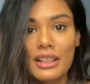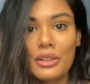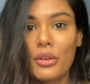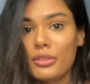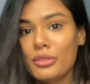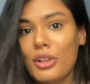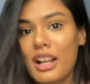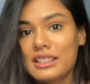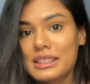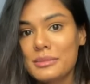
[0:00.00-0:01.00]
a lot of y'all
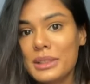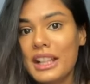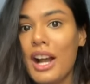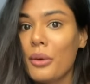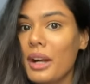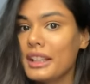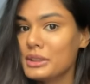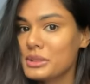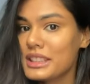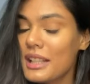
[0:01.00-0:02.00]
asked me how I
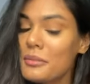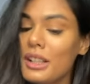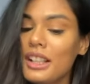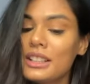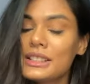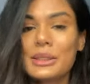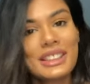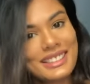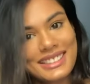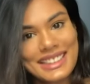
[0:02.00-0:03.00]
use them, so
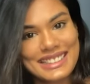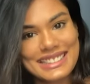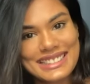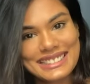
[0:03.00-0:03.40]
here it is.